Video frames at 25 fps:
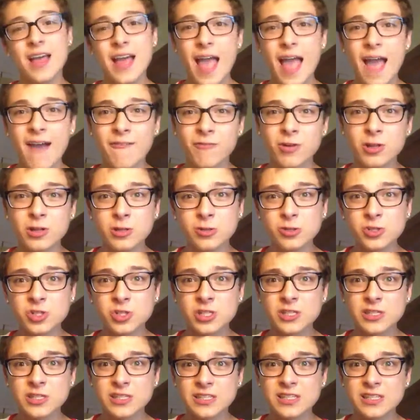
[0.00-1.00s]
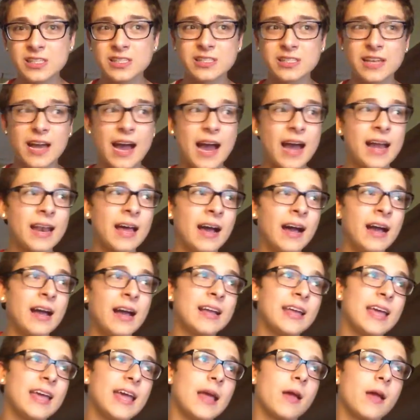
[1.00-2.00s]
Evolution is not a
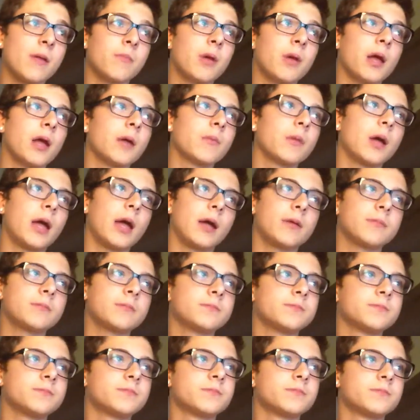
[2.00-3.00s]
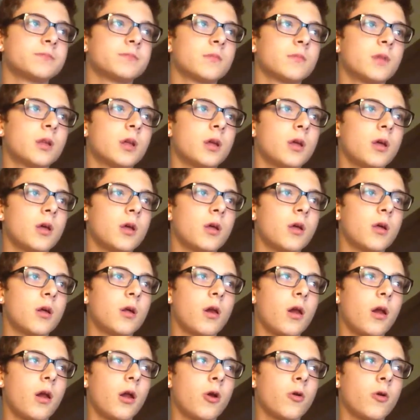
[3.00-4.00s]
game. Bang
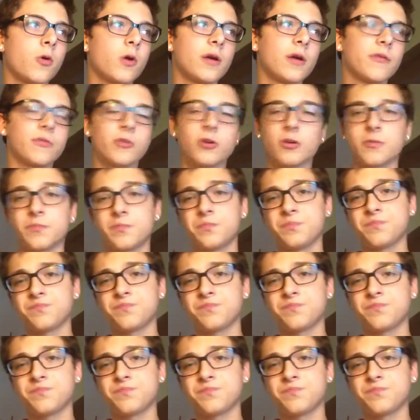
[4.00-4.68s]
bang. Or whatever.